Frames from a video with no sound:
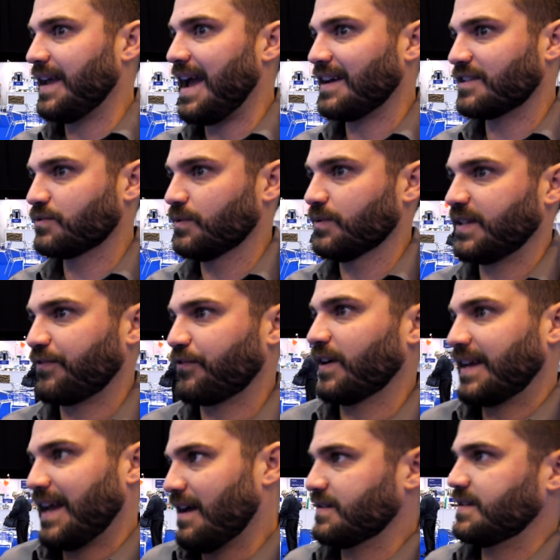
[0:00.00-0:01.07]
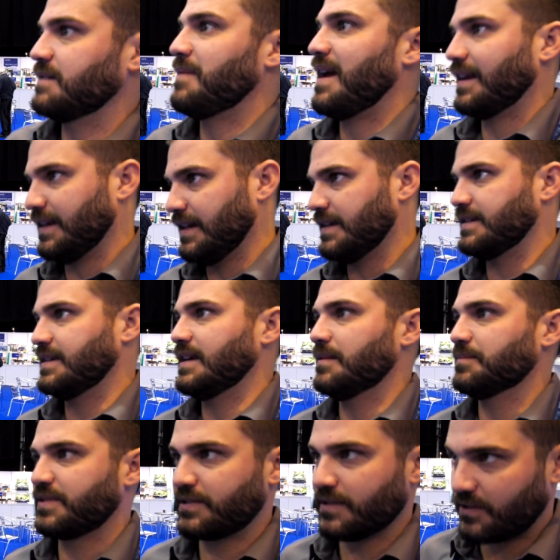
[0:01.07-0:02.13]
actual different calcium,
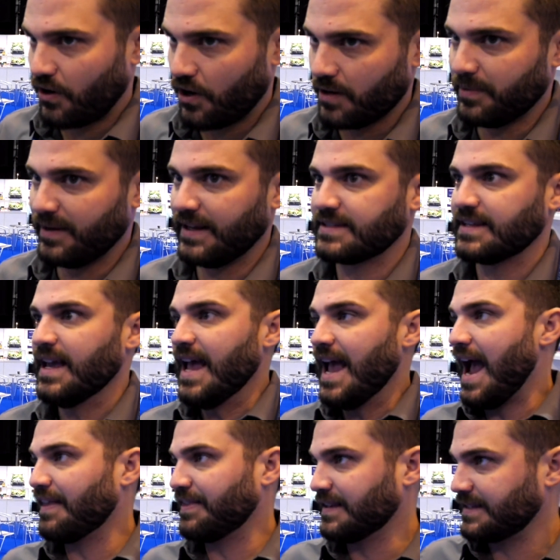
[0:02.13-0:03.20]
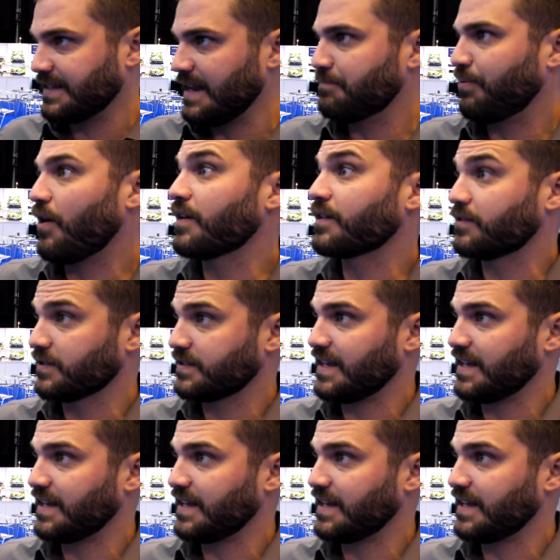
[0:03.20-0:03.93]
magnesiums, carbonates at the same particle